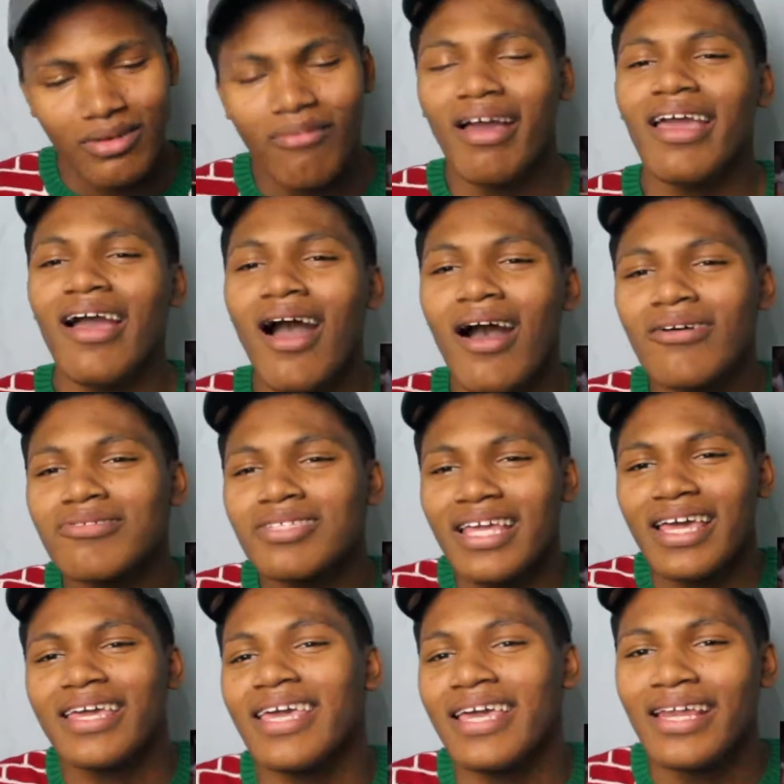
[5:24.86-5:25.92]
y'all
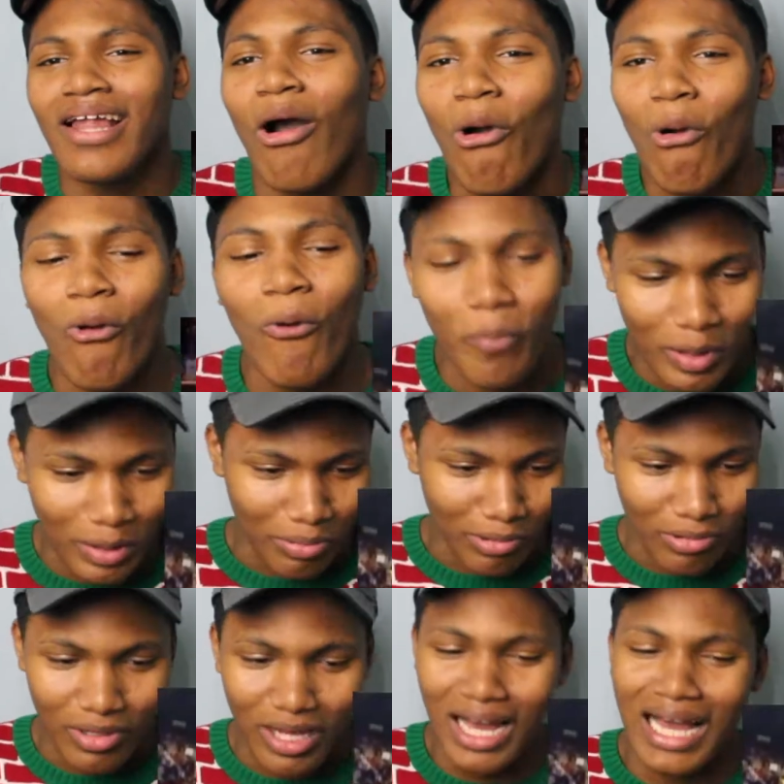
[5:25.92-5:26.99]
stay getting the old
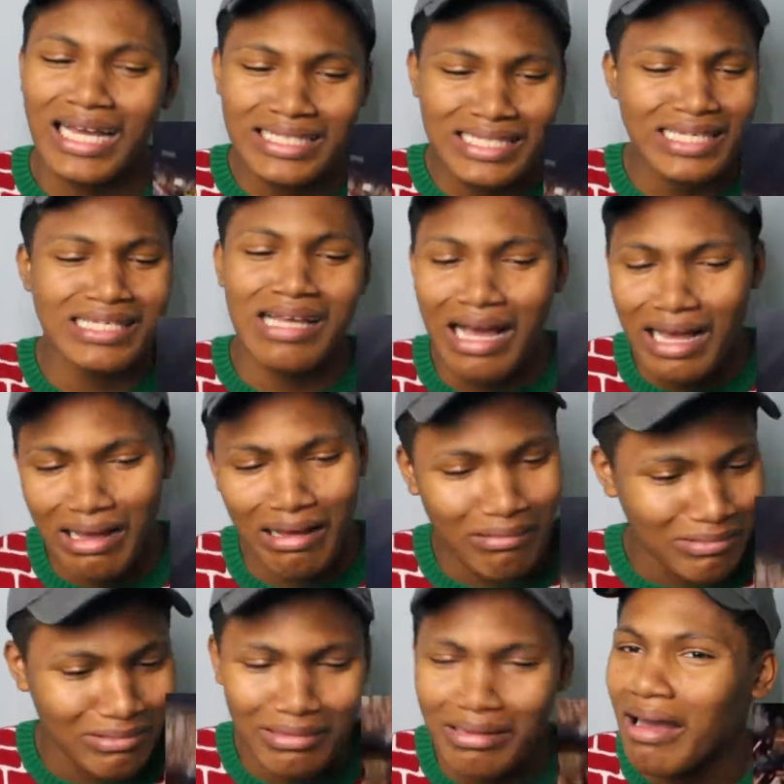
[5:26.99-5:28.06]
people? Aunties,
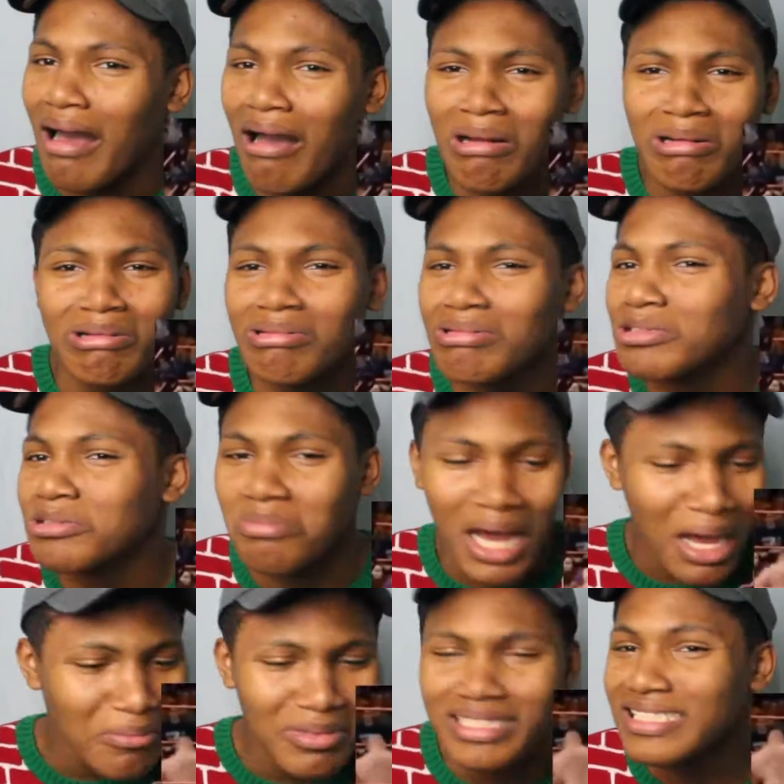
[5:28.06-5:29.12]
uncles,
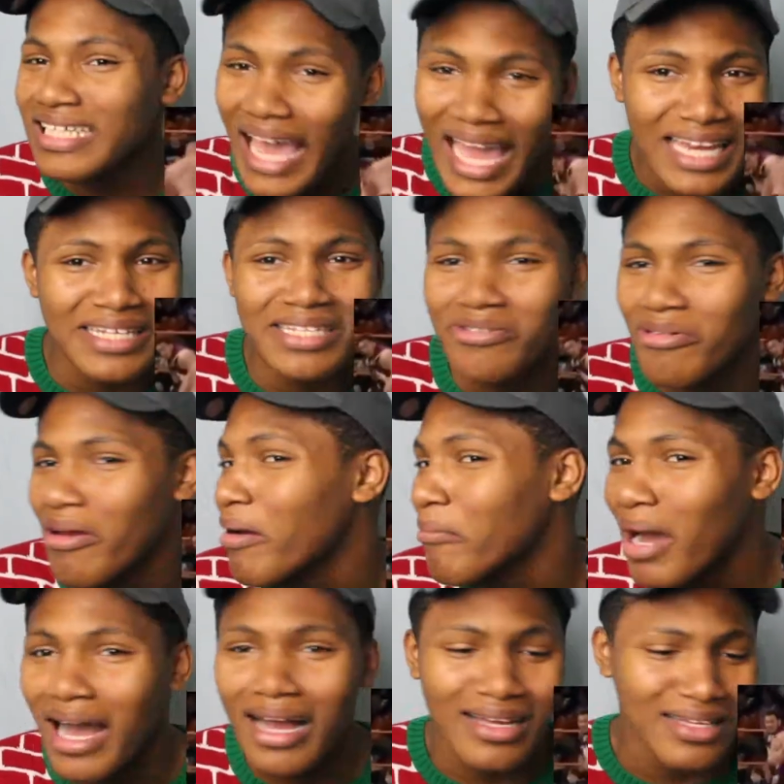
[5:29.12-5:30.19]
mamas, daddies,
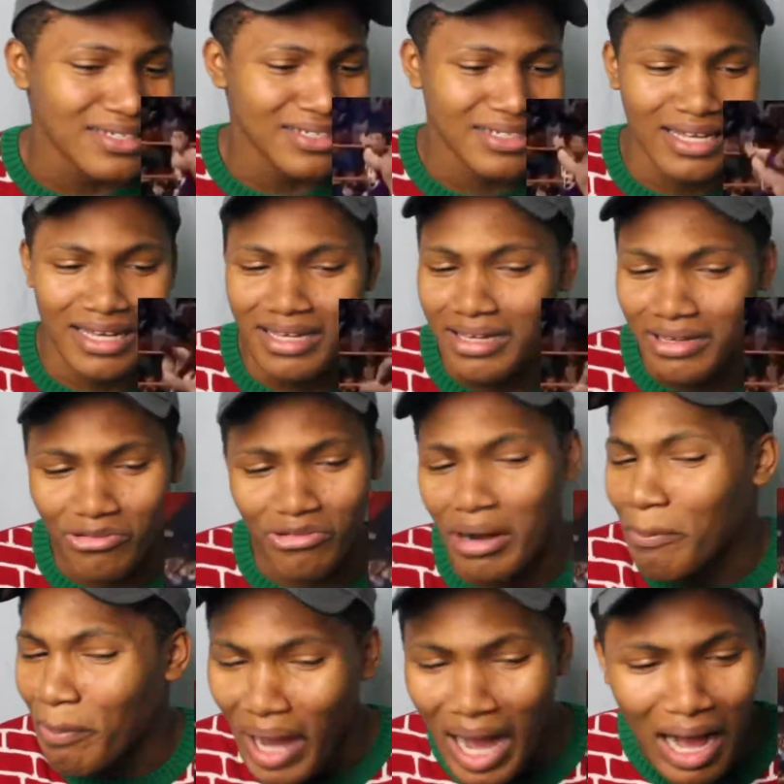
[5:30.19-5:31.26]
grandmas,
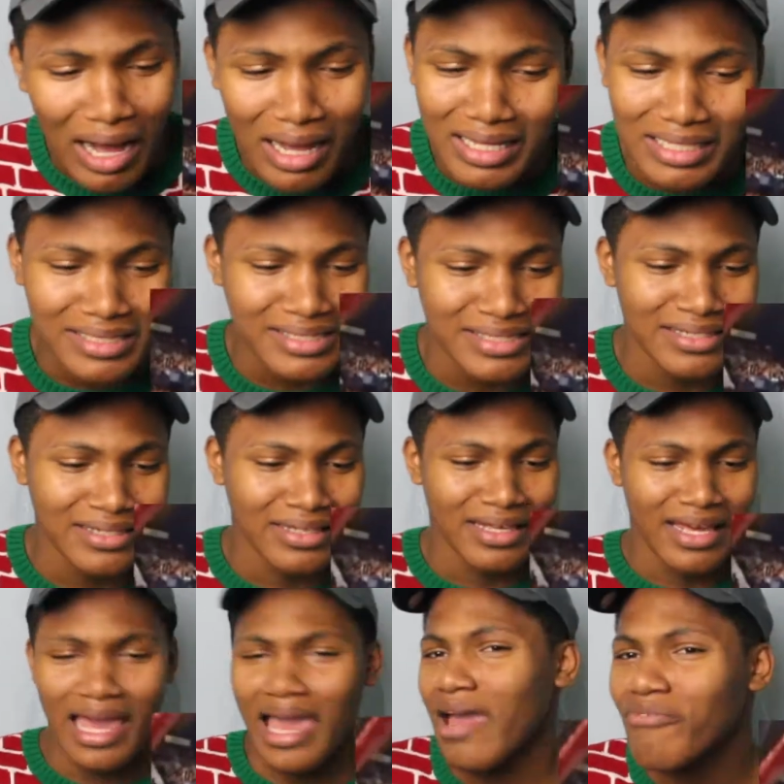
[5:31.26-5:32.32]
grandpas,
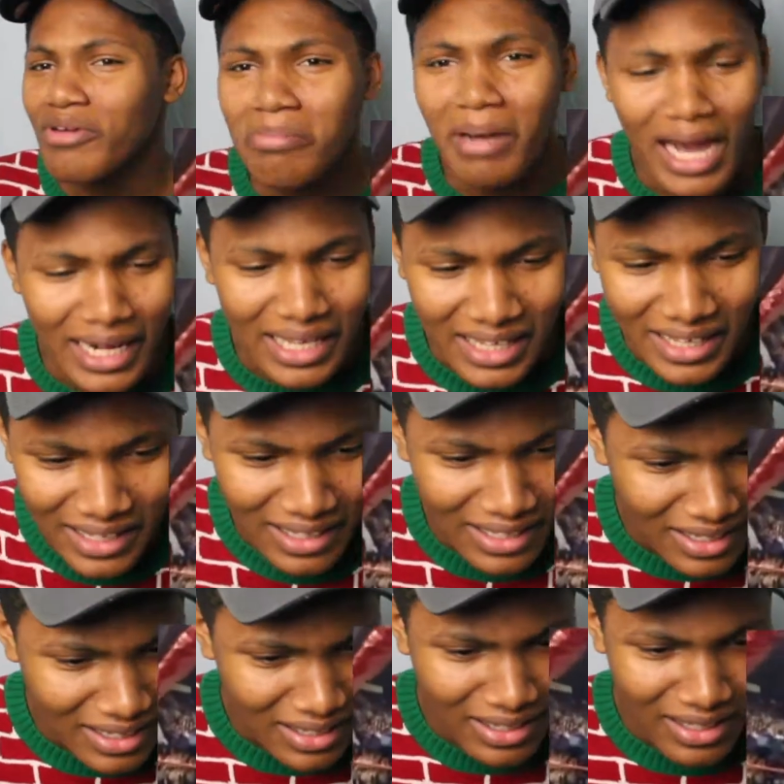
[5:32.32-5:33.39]
everybody.
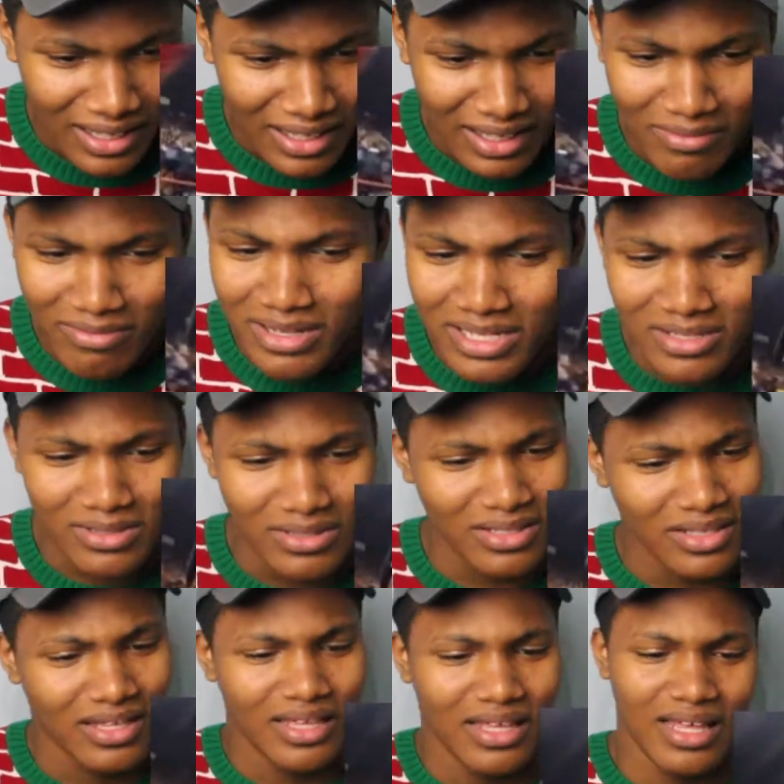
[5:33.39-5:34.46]
What's
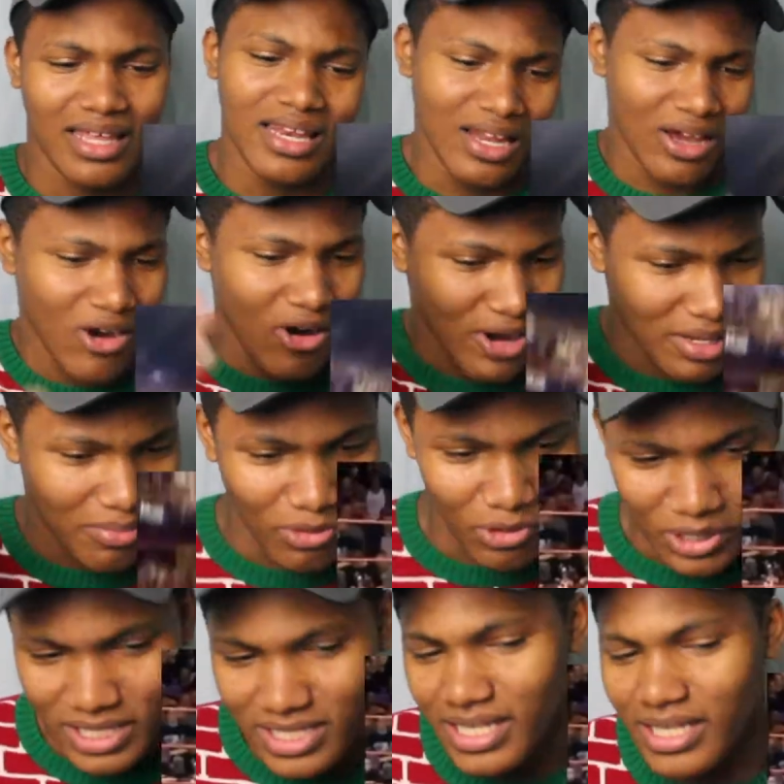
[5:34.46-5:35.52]
in the Hardy
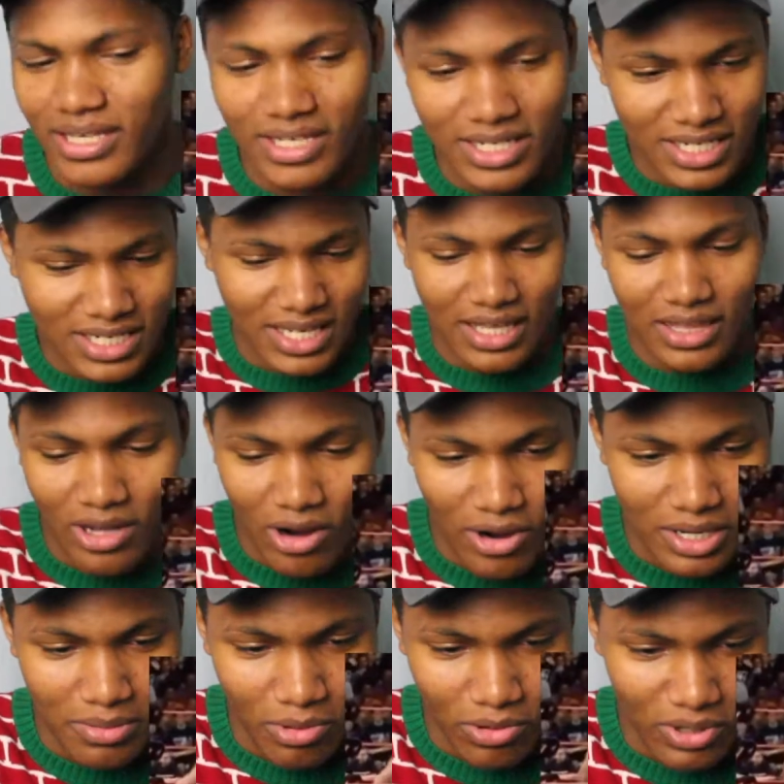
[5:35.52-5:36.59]
Boys? And you just get the
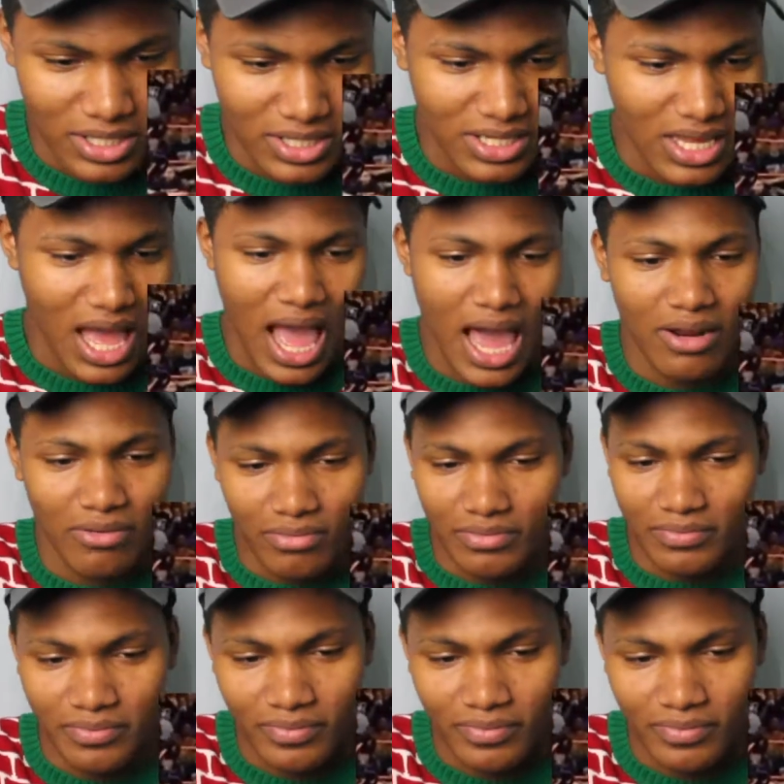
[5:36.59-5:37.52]
Hardy Boys. I don't